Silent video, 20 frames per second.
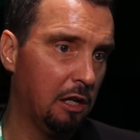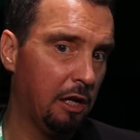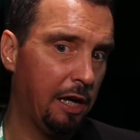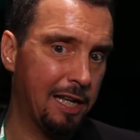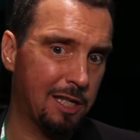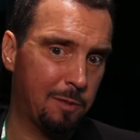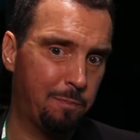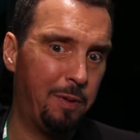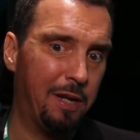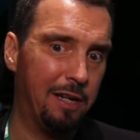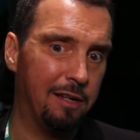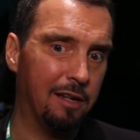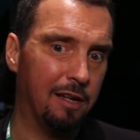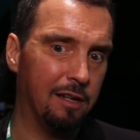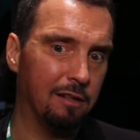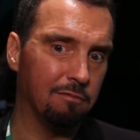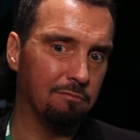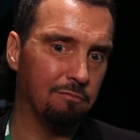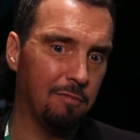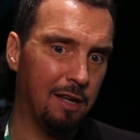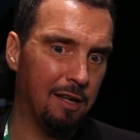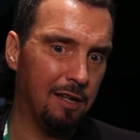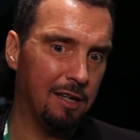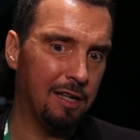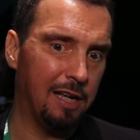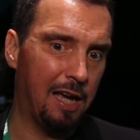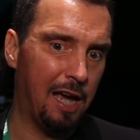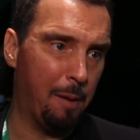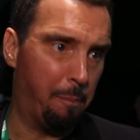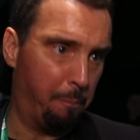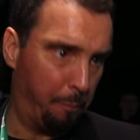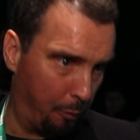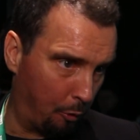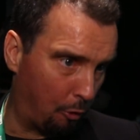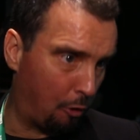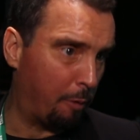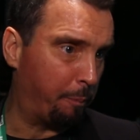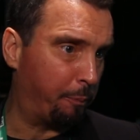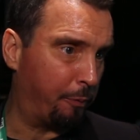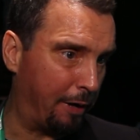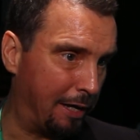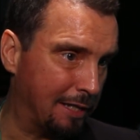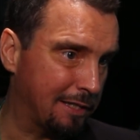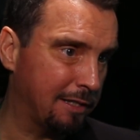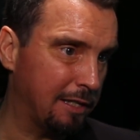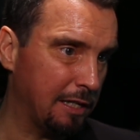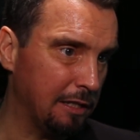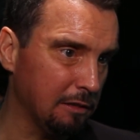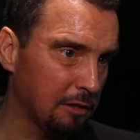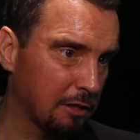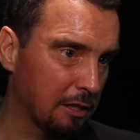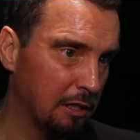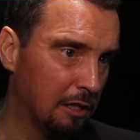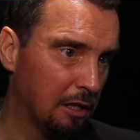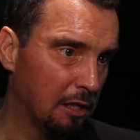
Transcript: has been a poor president,